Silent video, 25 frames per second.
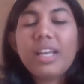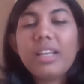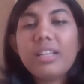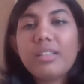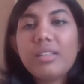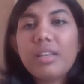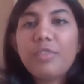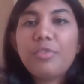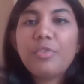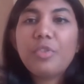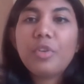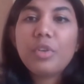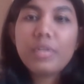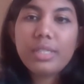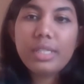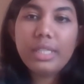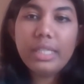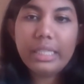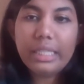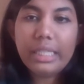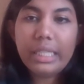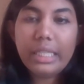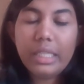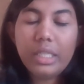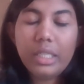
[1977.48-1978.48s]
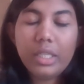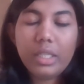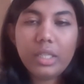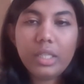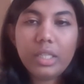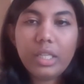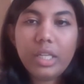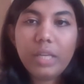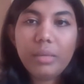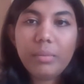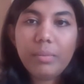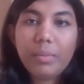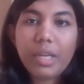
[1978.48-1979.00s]
of course LinkedIn
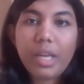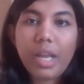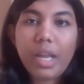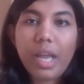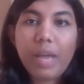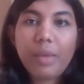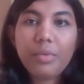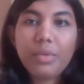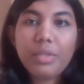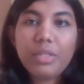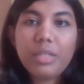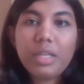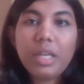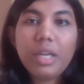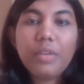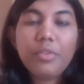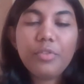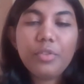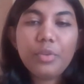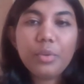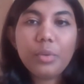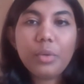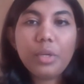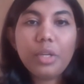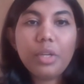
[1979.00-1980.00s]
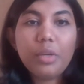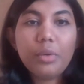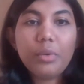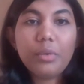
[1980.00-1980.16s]
Learning, but I would say if you want to